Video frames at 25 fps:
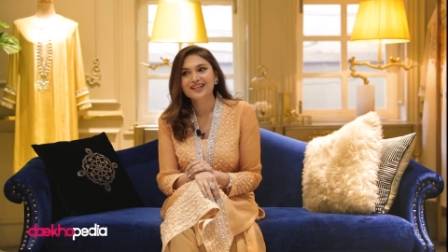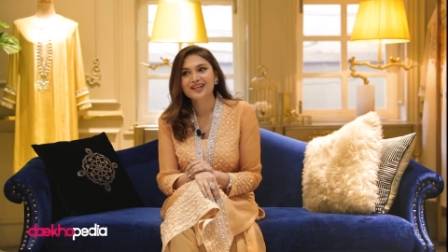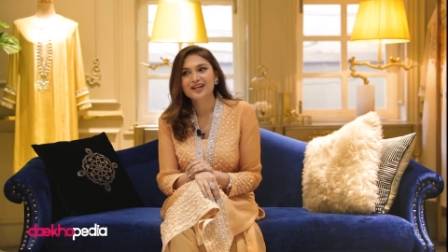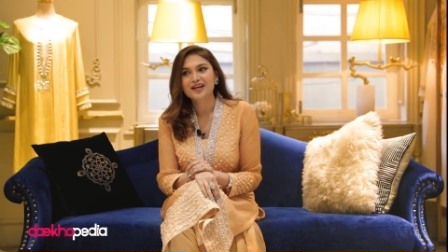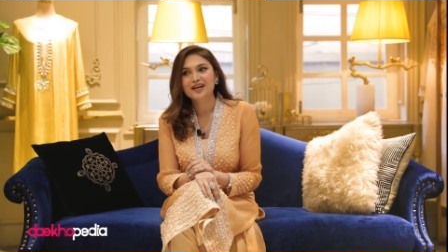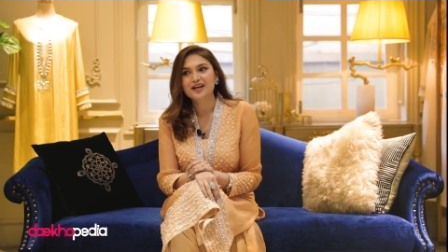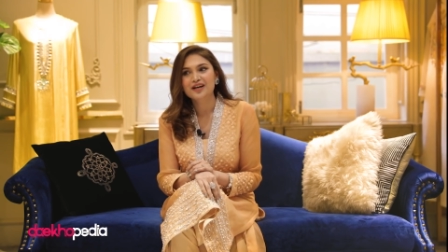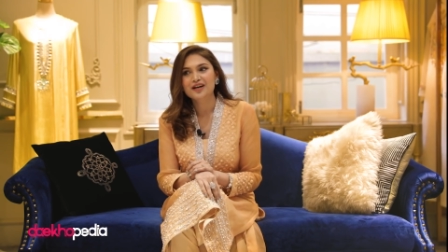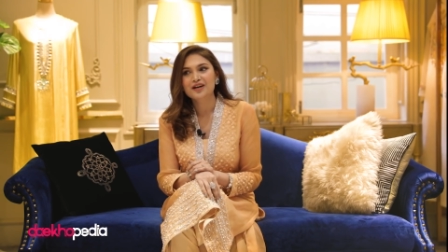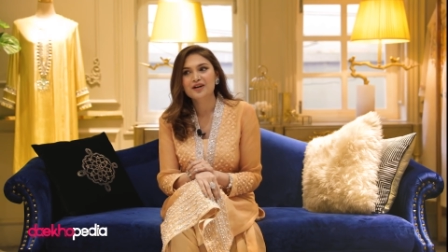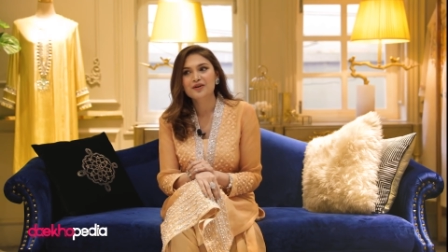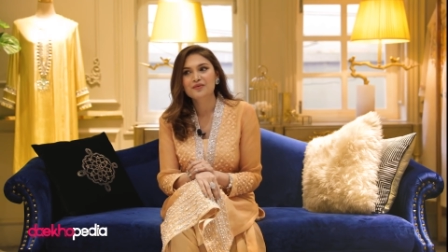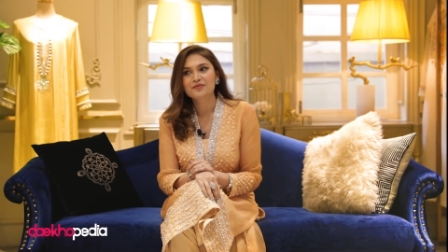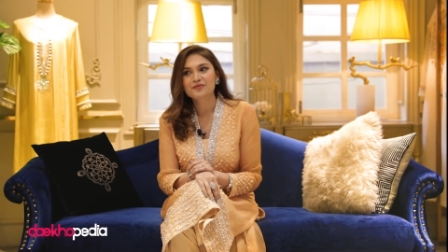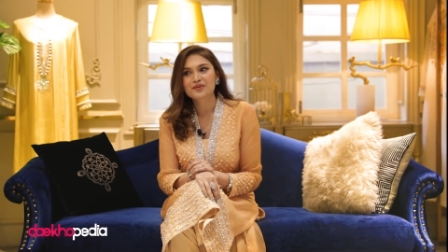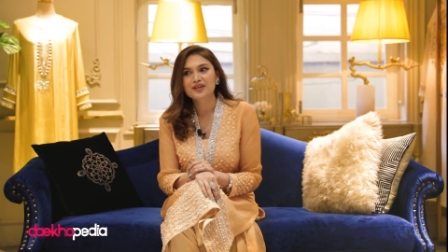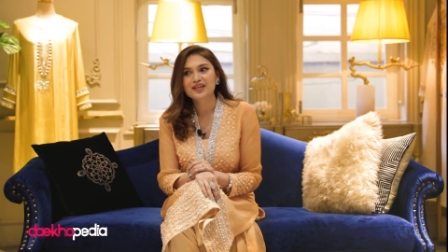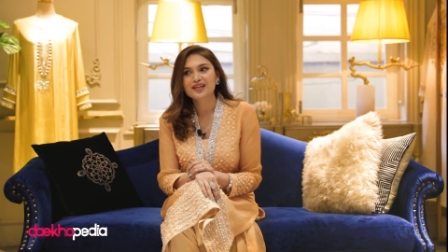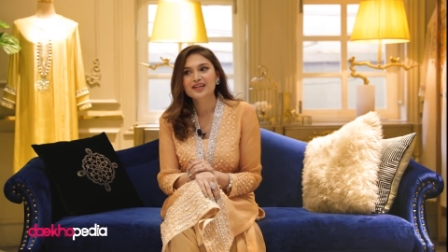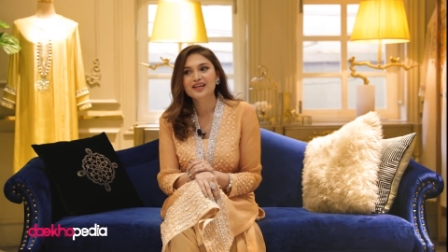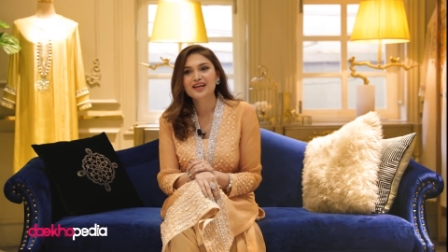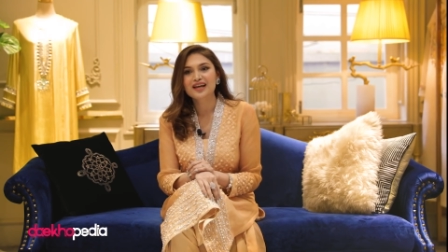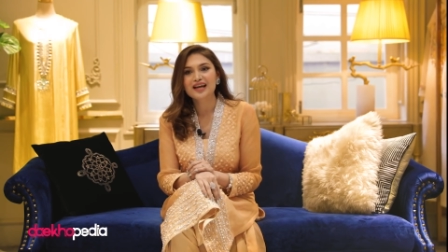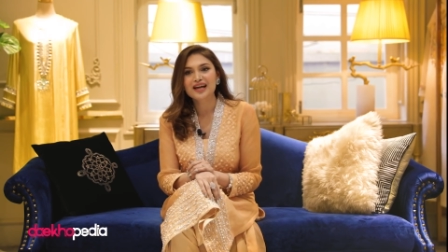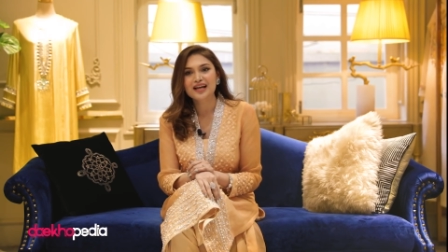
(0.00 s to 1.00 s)
uh,
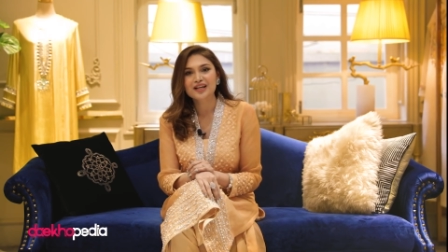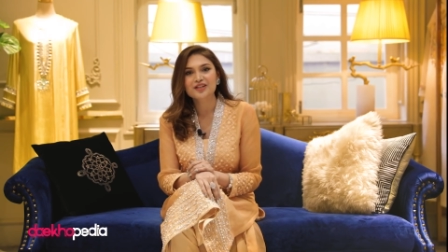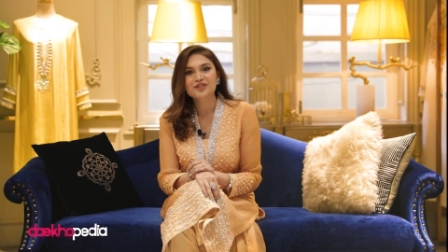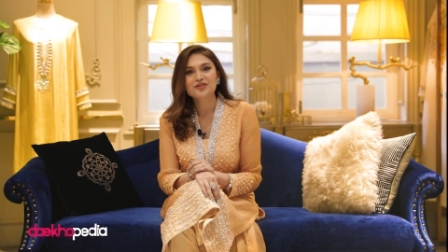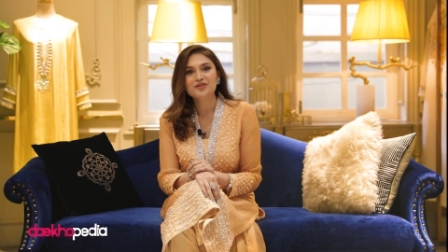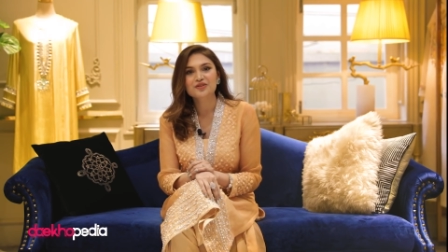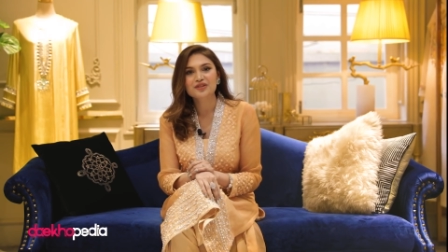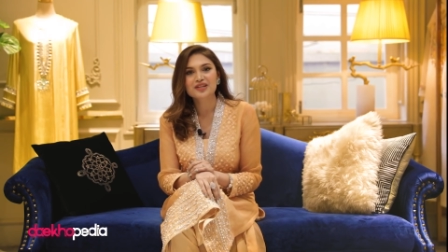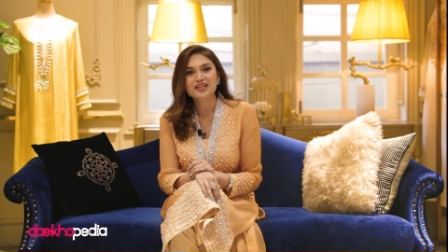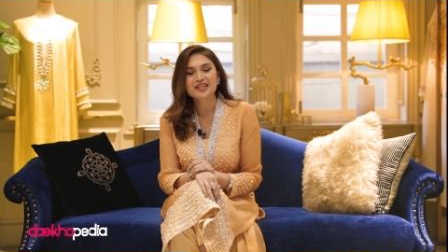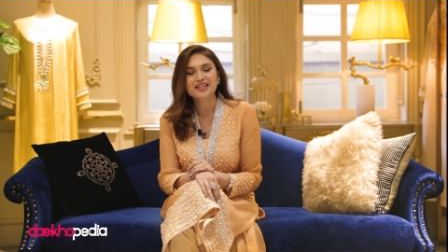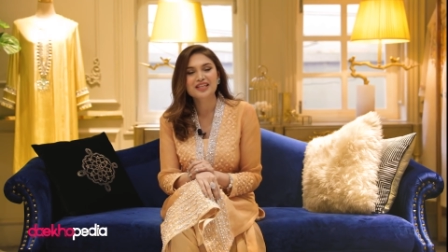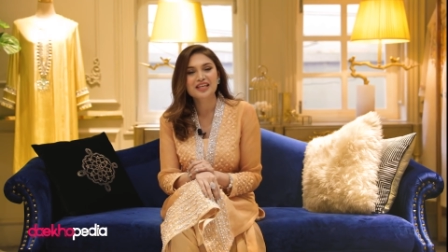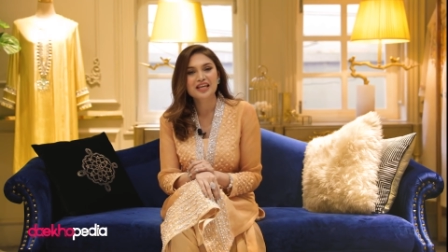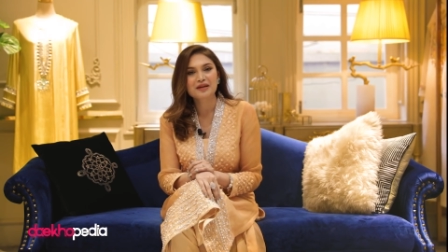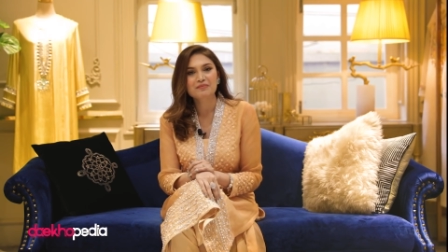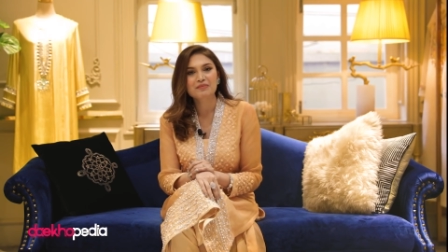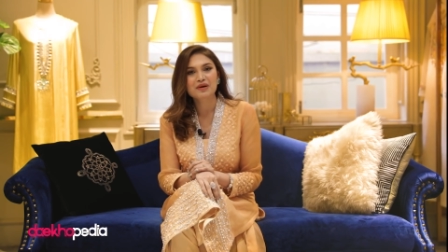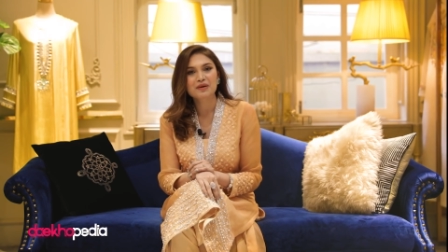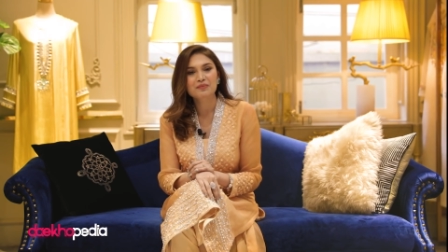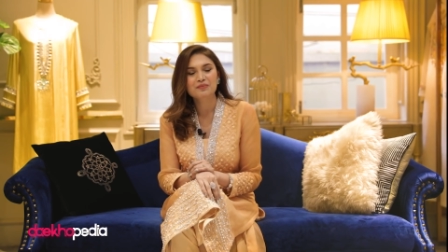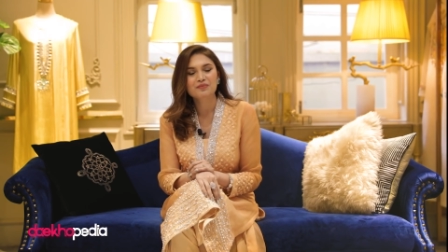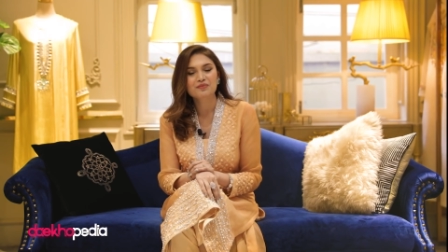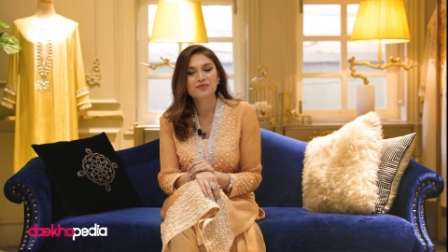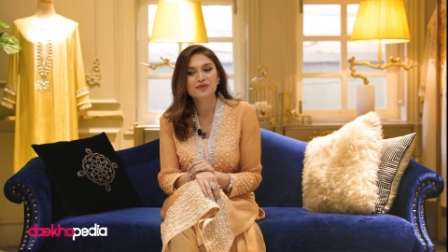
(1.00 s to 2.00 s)
we actually came
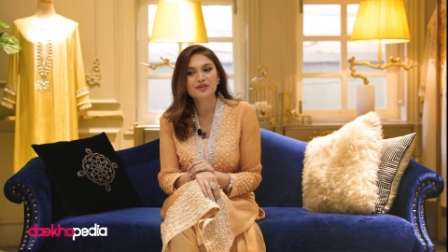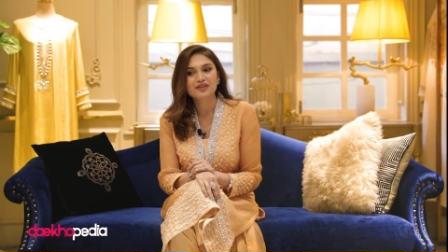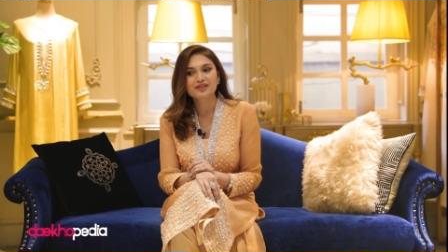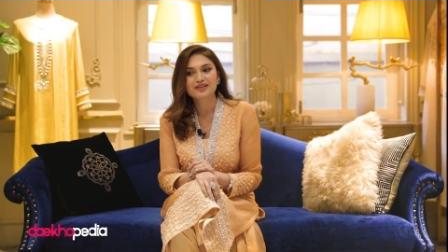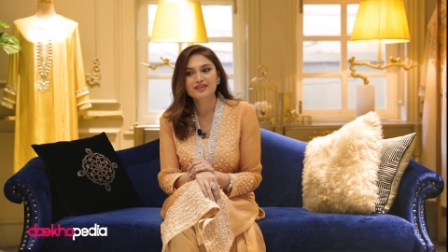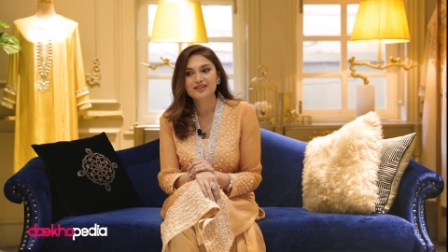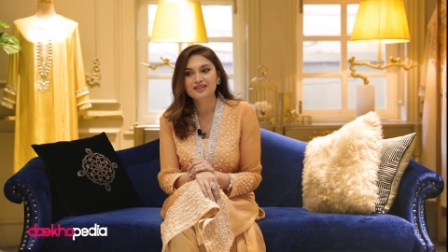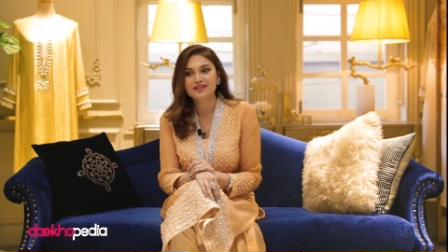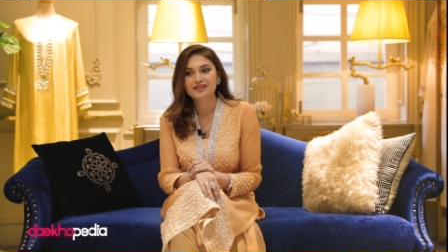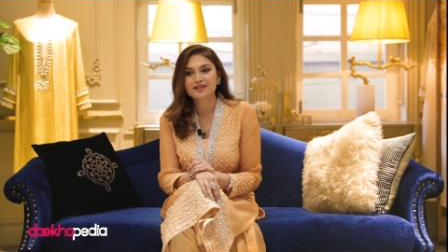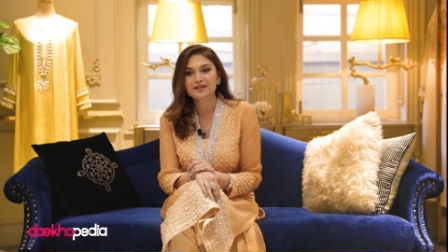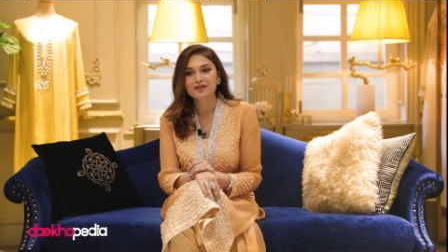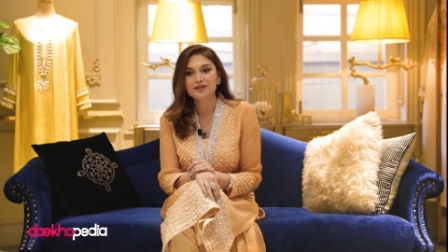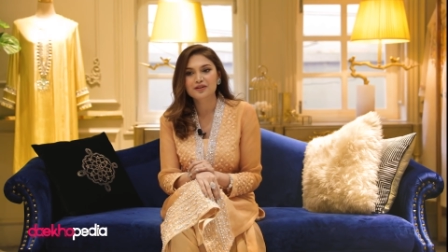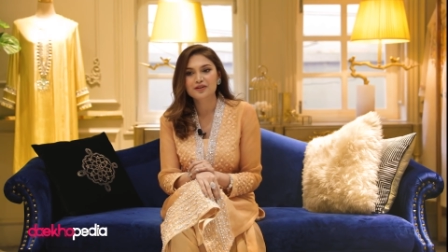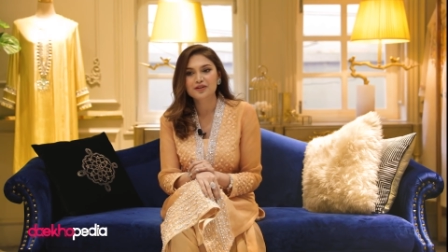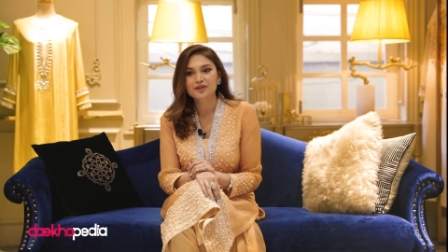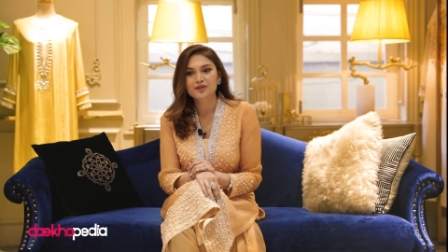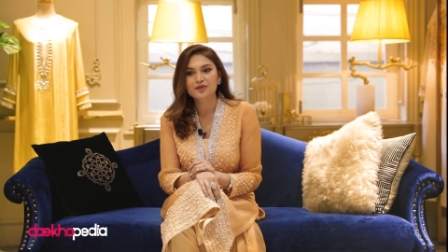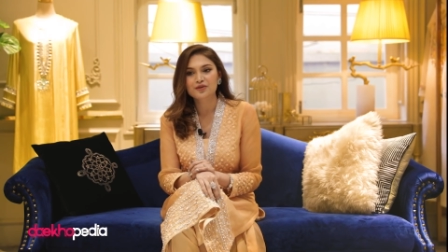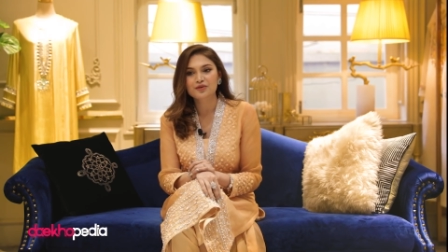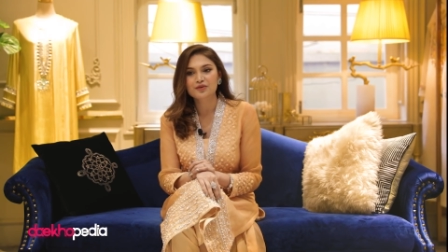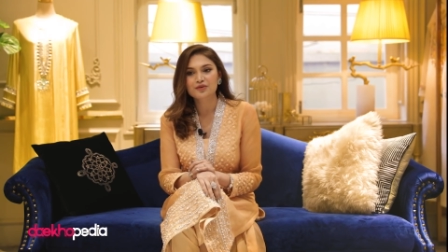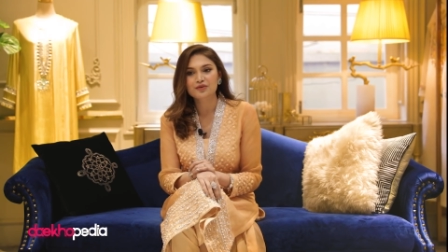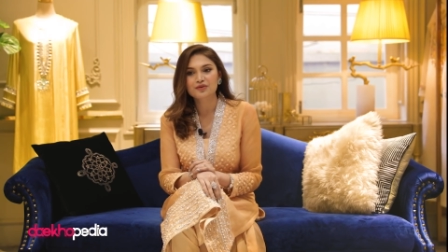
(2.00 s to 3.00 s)
up with the,
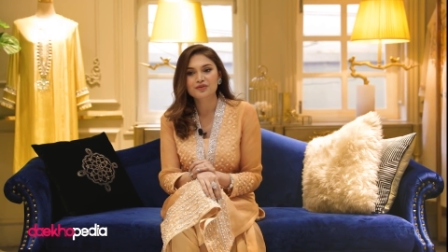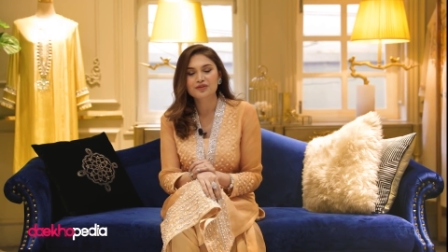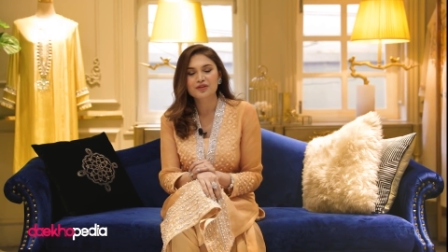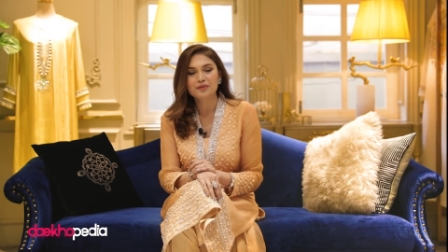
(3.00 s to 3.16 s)
you know,